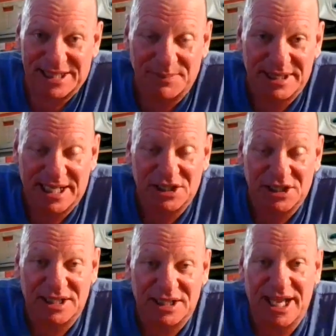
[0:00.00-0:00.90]
Tells you,
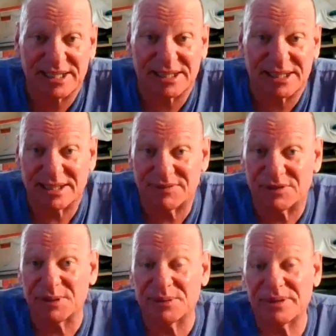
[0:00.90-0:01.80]
the sections tell
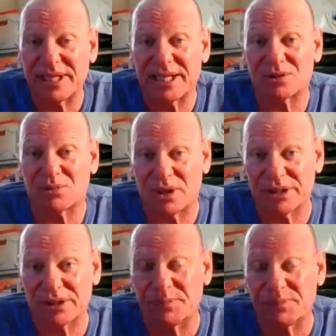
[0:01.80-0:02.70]
you how to deliver a bill,
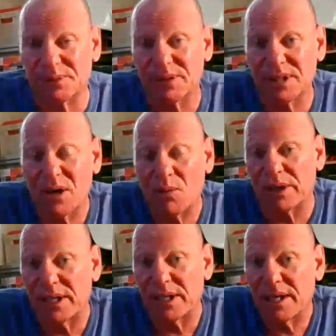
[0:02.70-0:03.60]
how to write on a
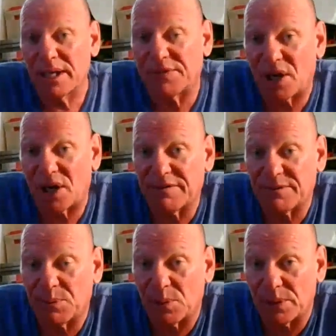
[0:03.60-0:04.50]
bill, what the
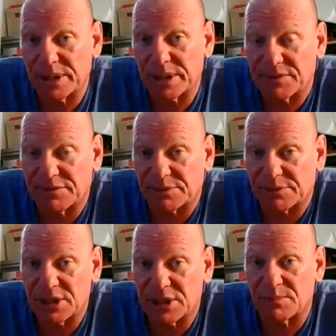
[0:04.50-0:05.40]
5 points
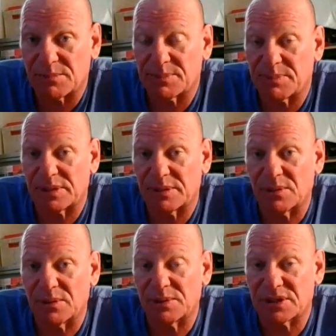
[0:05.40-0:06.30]
of information must
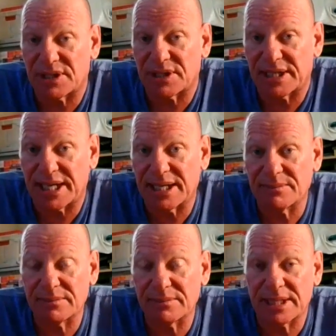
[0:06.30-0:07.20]
be on the bill, which is the
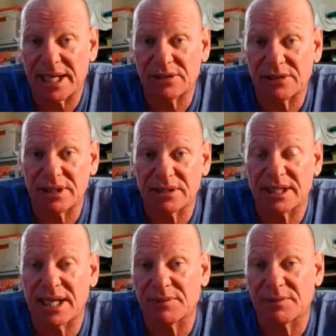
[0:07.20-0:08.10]
name, the
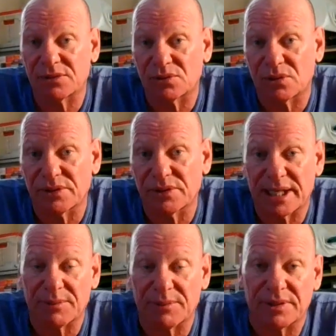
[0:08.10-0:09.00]
address, the name of the drawer,
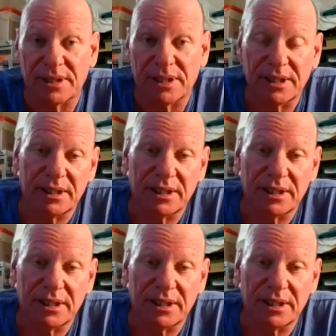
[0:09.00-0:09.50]
the name of the